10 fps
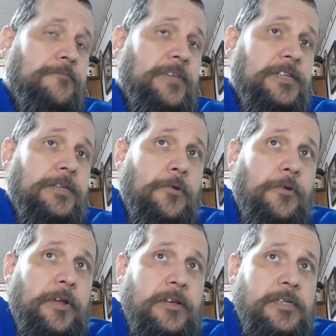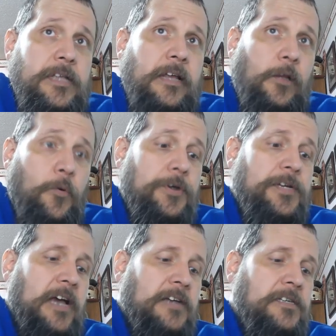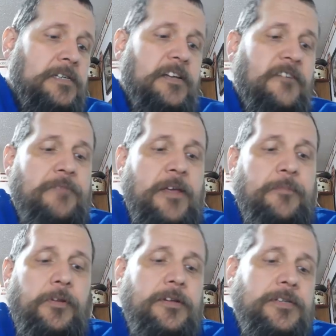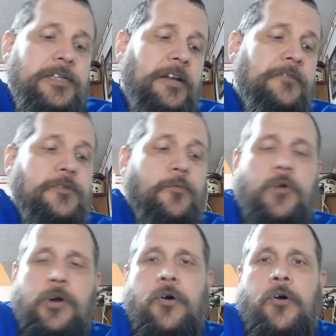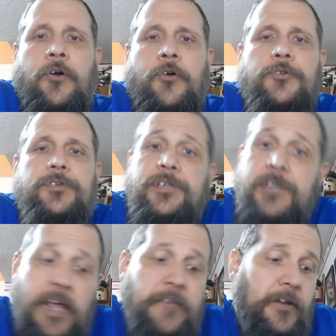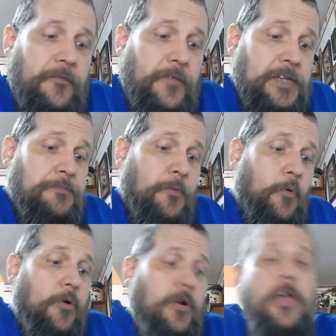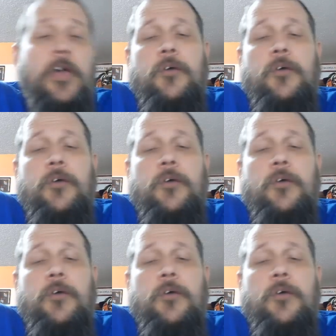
His theory is that lower taxes give people the incentive to work harder, to save and invest more,